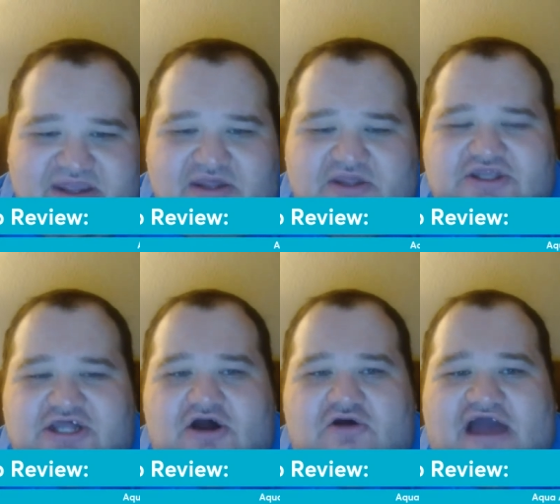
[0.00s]

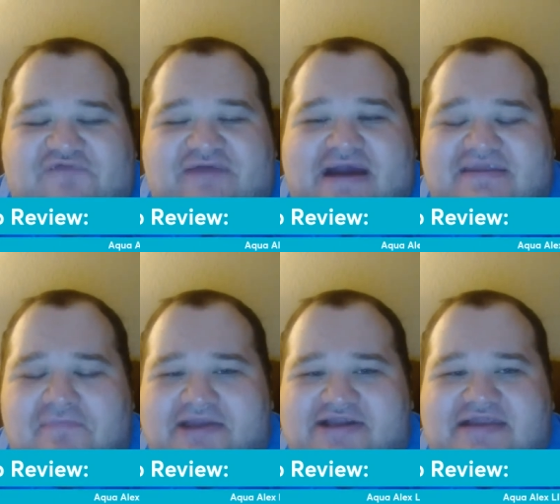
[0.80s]
So I forgot to
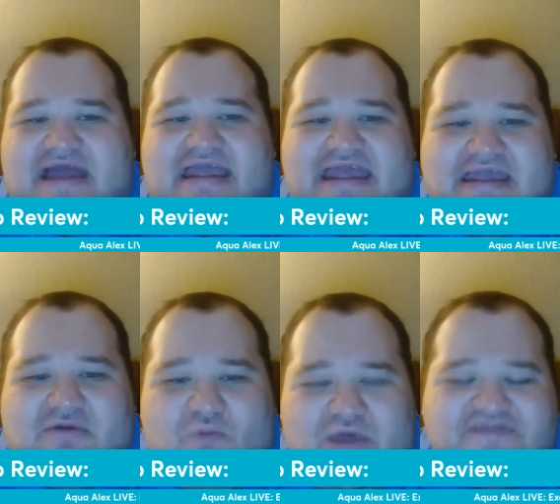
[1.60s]
mention that
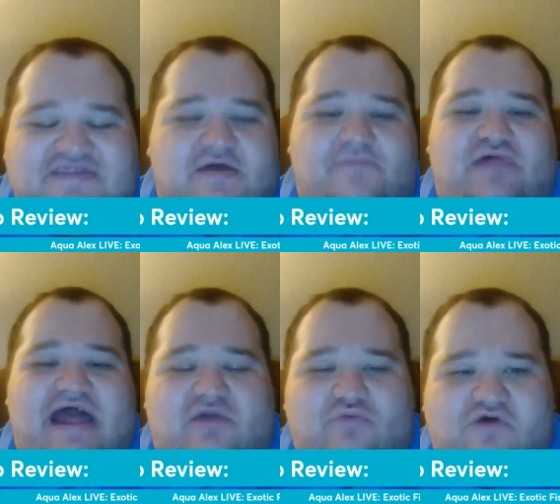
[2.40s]
with the
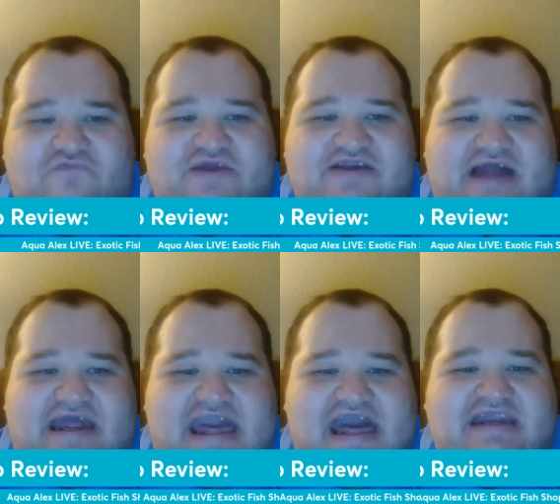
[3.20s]
black wolffish,
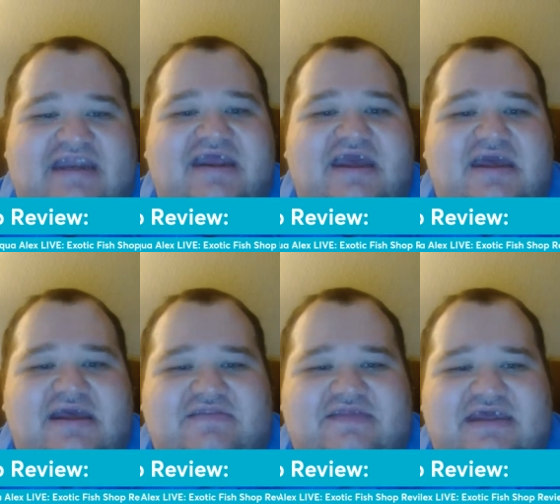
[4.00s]
I added
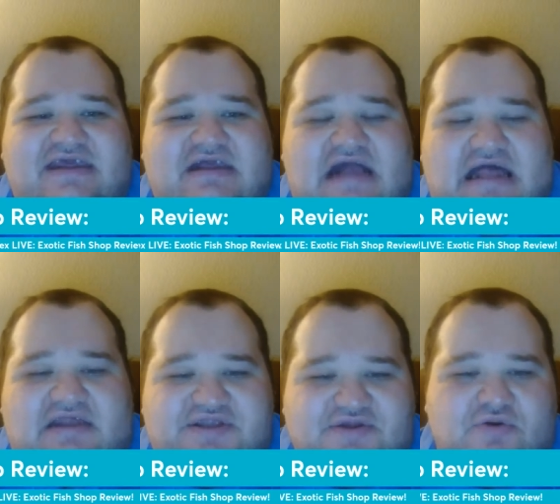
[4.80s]
the
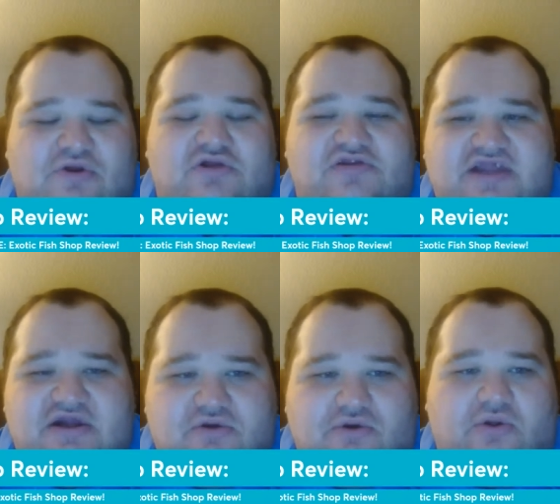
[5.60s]
azul
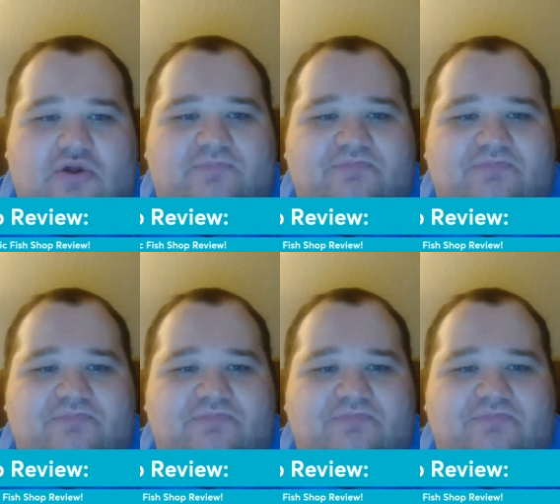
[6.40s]
xingu